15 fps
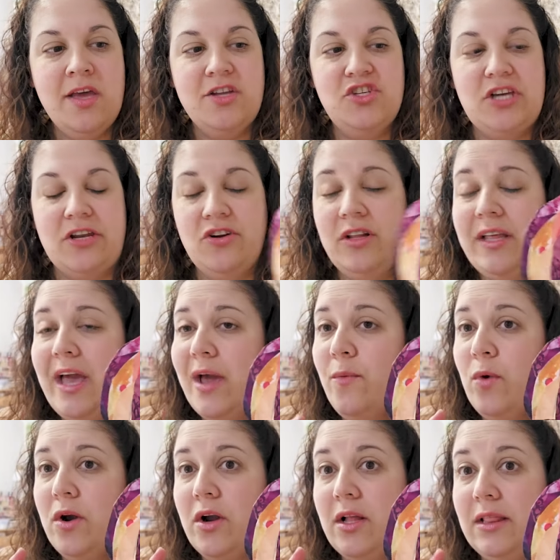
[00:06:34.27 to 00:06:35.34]
Generally, I
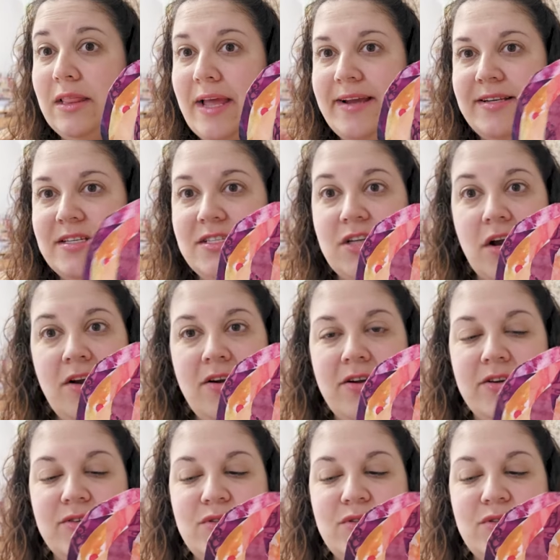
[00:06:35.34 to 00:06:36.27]
work light to dark.